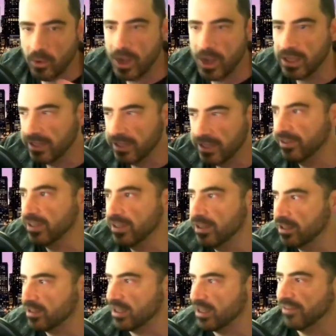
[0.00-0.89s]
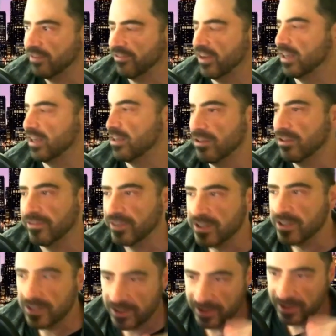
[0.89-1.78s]
while living in this like fake
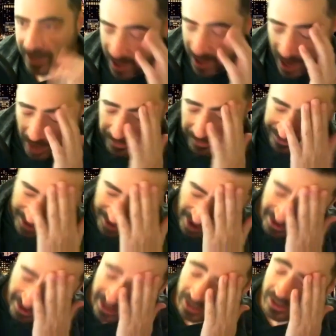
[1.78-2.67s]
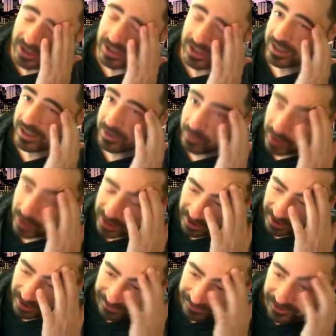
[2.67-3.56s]
universe. So I'm very interested in what
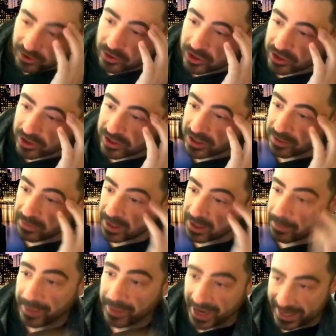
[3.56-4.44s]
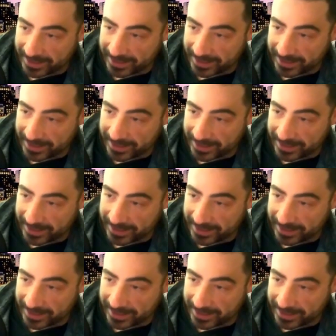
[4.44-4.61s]
that future is going to be. But